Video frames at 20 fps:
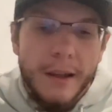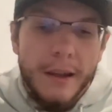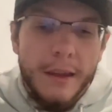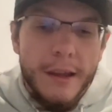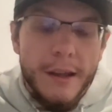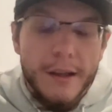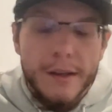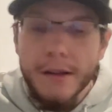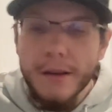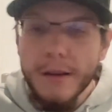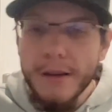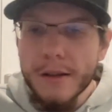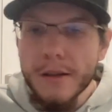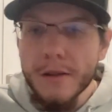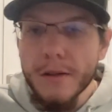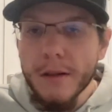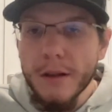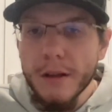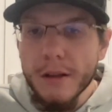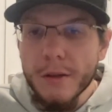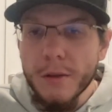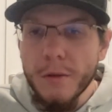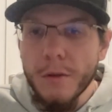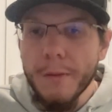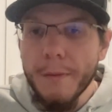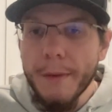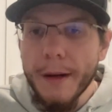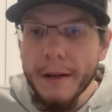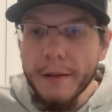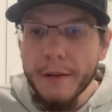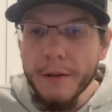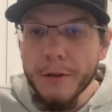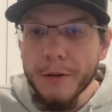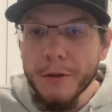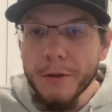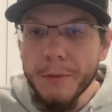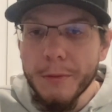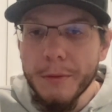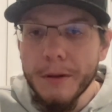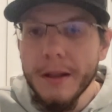This quarterback
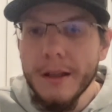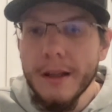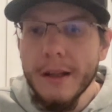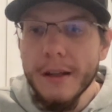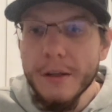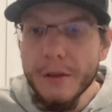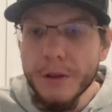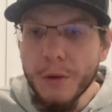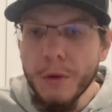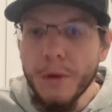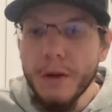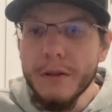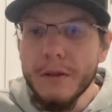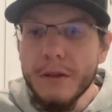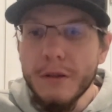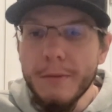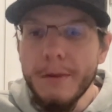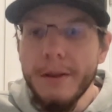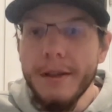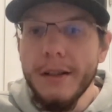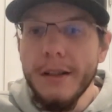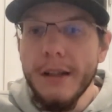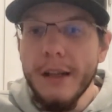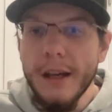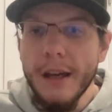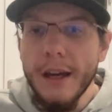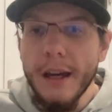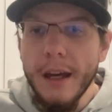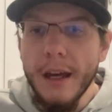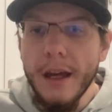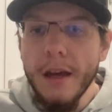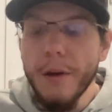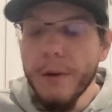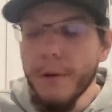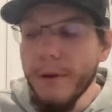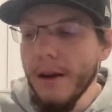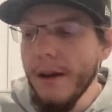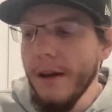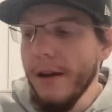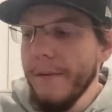room is going to be
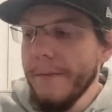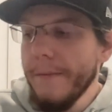a-okay.